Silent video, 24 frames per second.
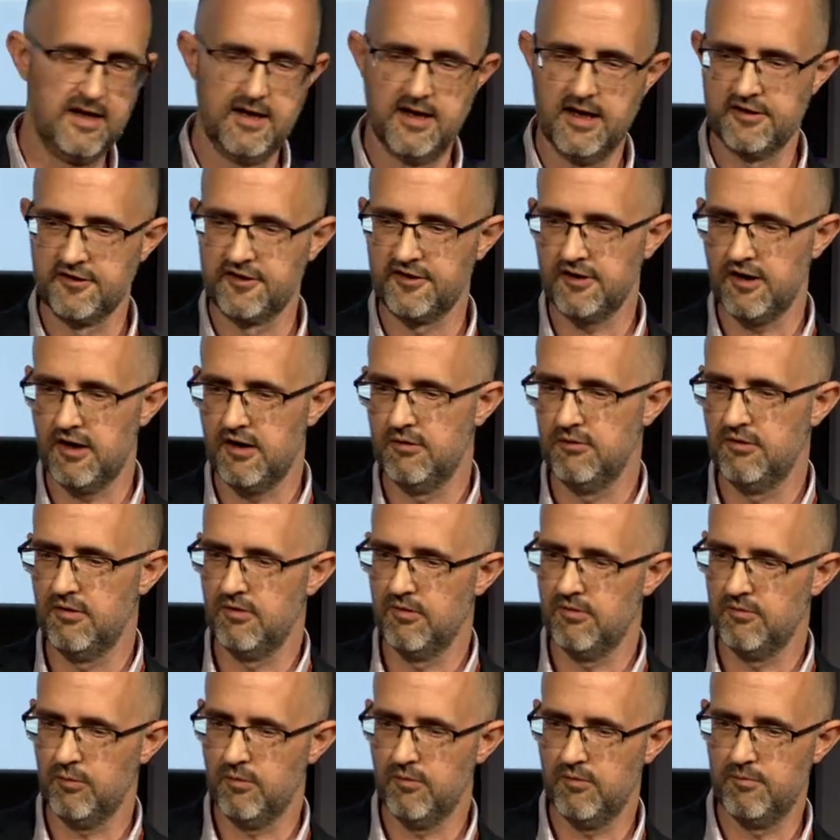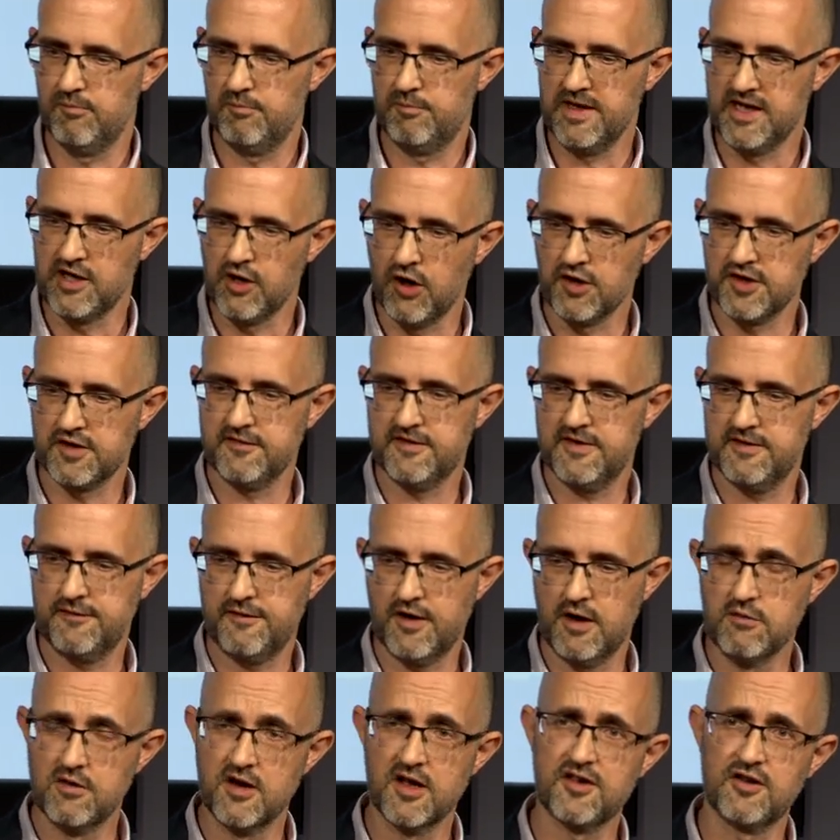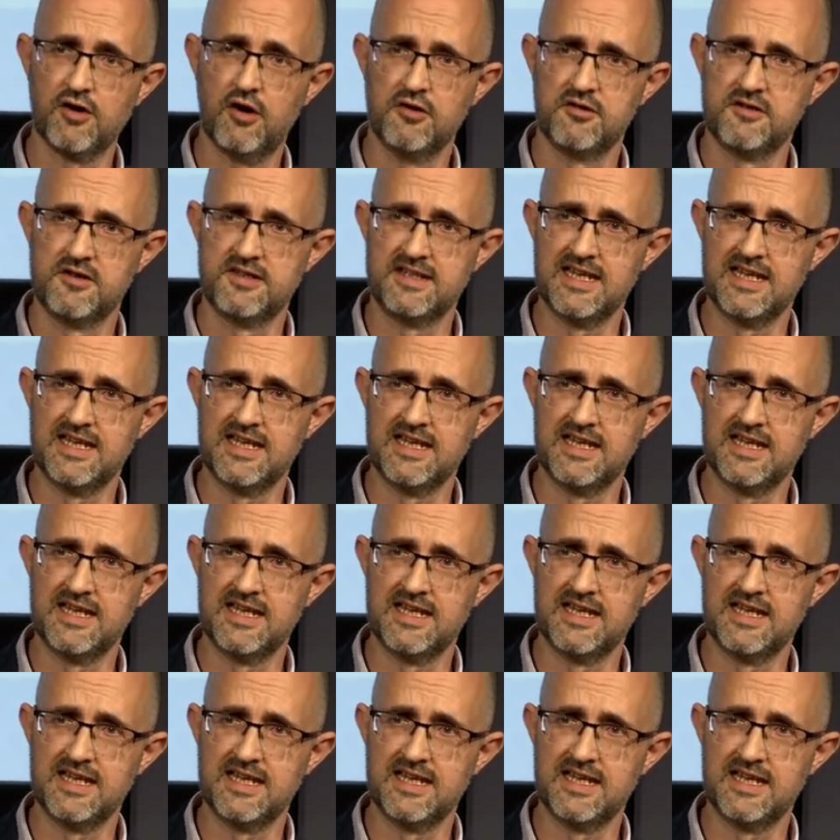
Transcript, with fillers: And so because of the focus on